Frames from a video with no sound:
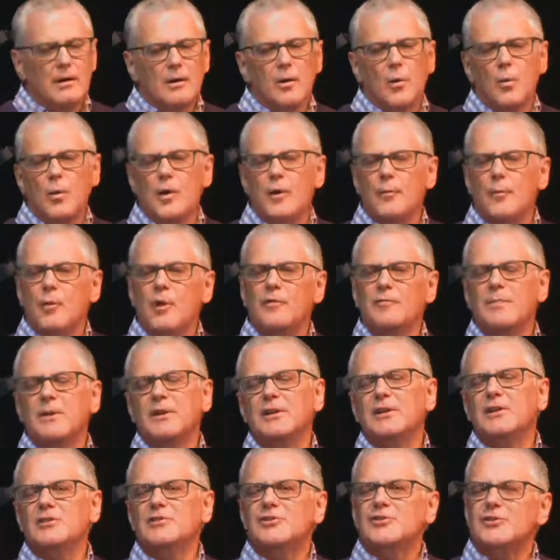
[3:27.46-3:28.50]
We've been
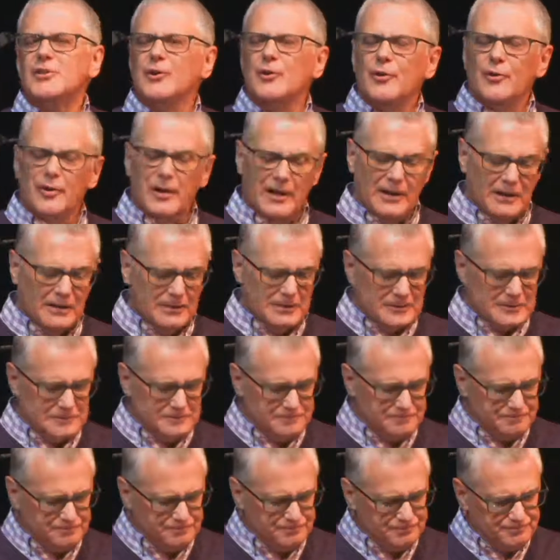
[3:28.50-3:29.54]
considering
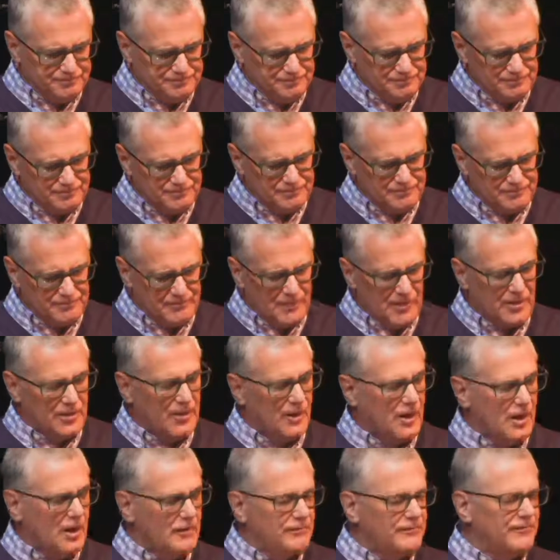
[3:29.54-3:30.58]

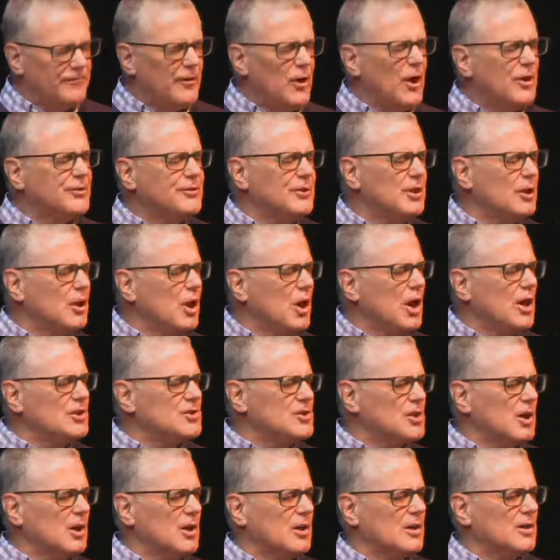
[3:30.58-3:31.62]
the faulty
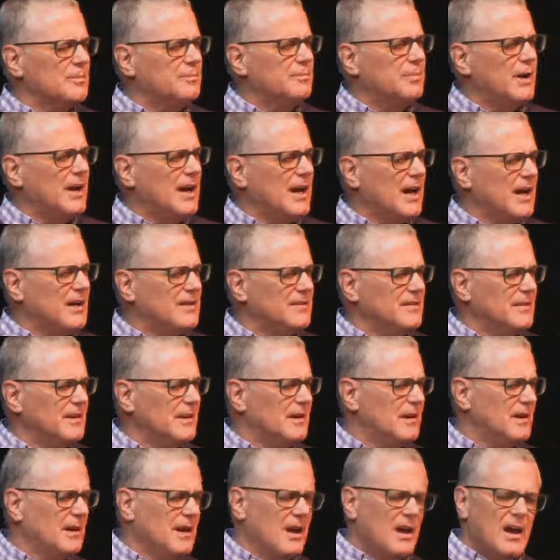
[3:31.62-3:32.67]
logic behind
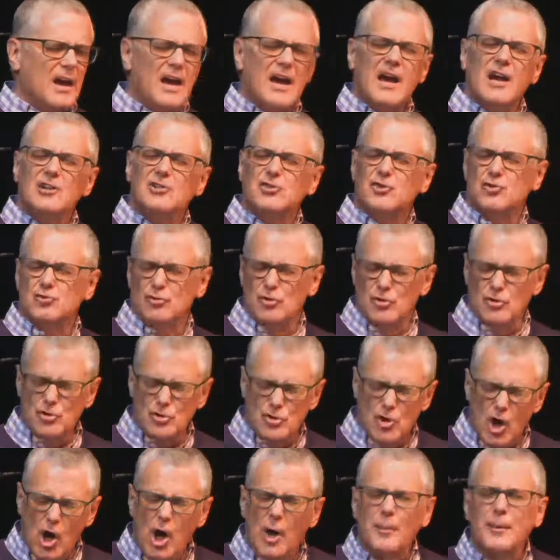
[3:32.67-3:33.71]
the
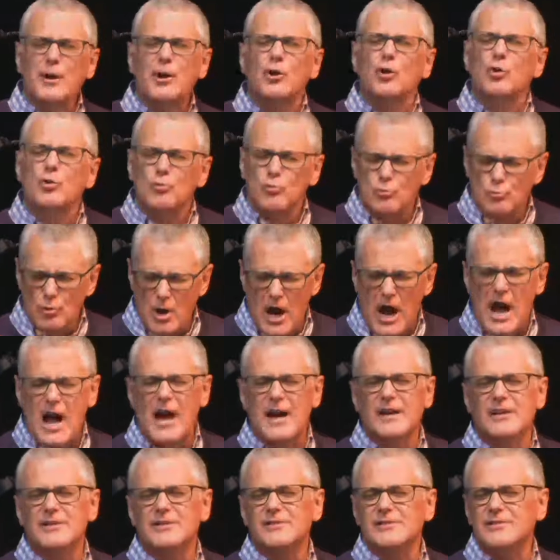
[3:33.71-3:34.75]
astronomical
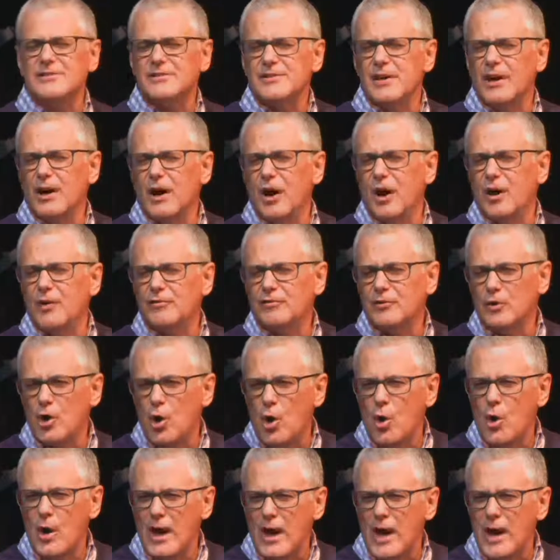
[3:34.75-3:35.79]
rise of
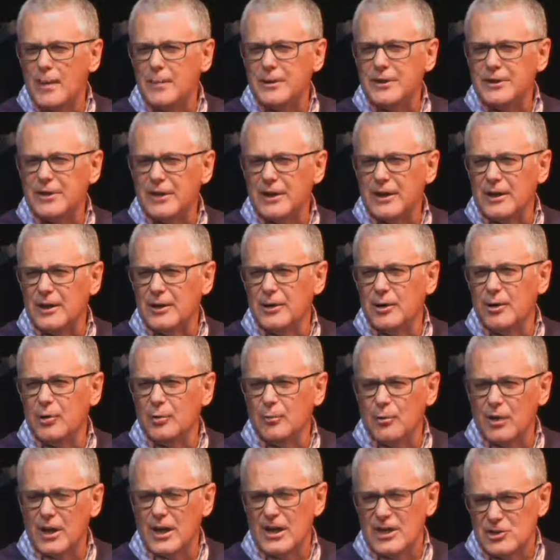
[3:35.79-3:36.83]
cohabiting
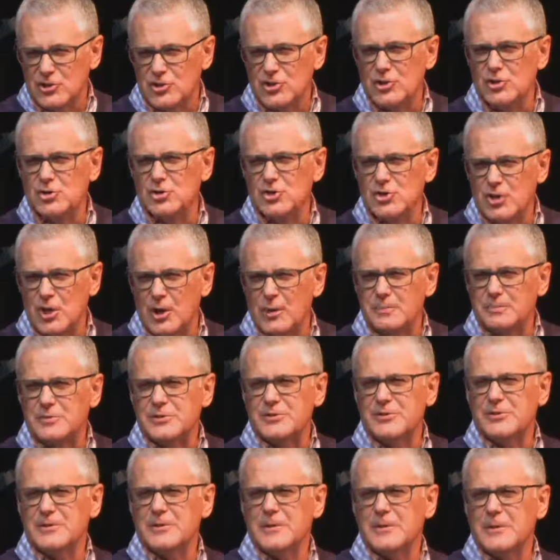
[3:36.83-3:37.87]

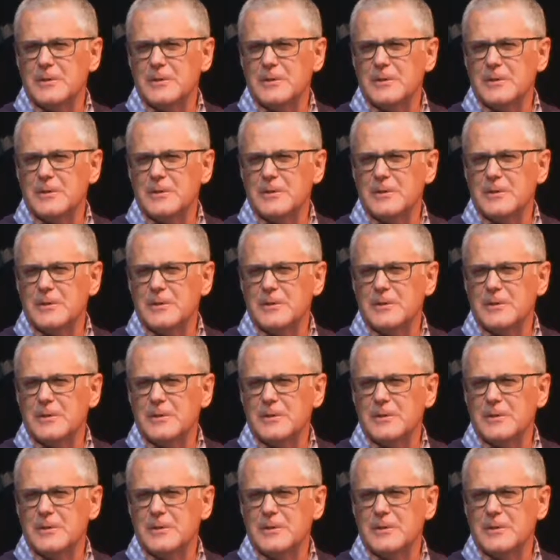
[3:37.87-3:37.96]
relationships.